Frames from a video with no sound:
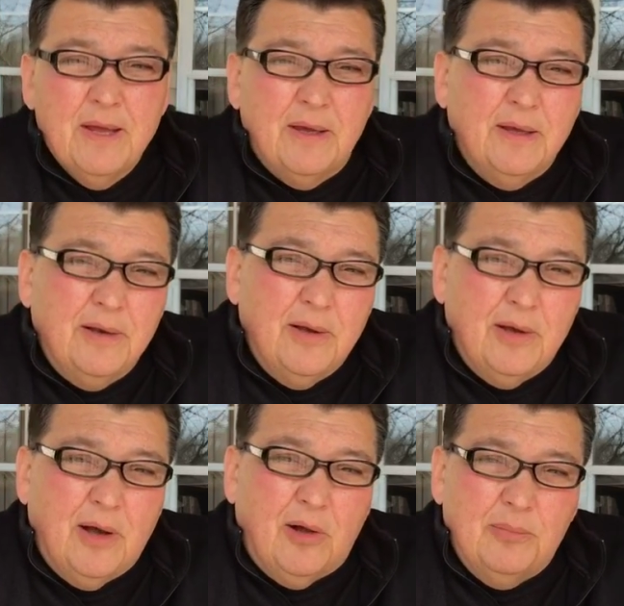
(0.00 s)
And
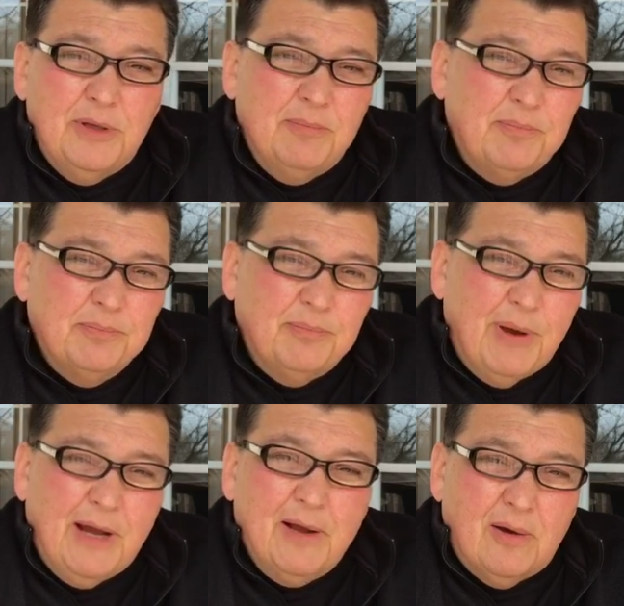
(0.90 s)
uh, I'll be
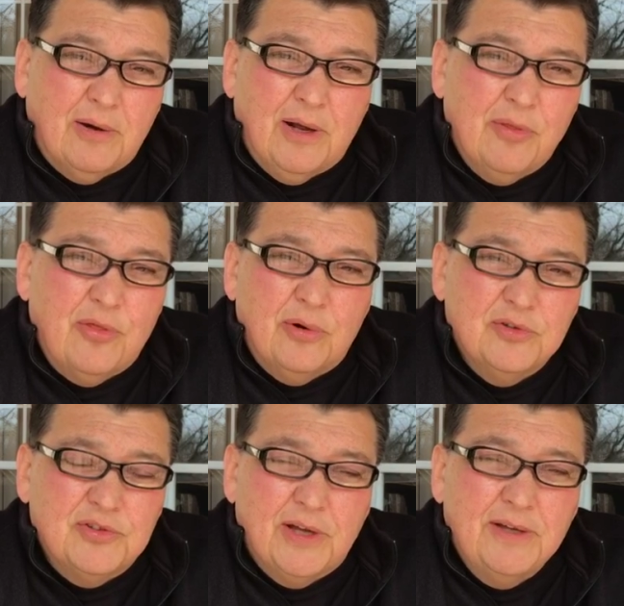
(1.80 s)
back out on
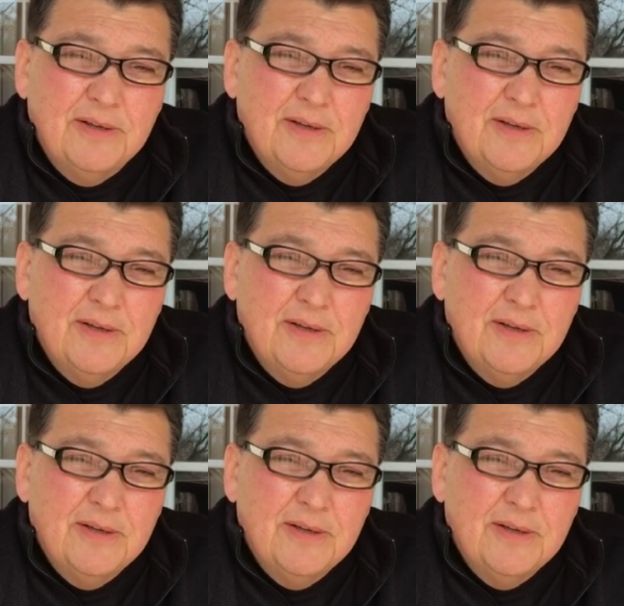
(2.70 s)
Thursday.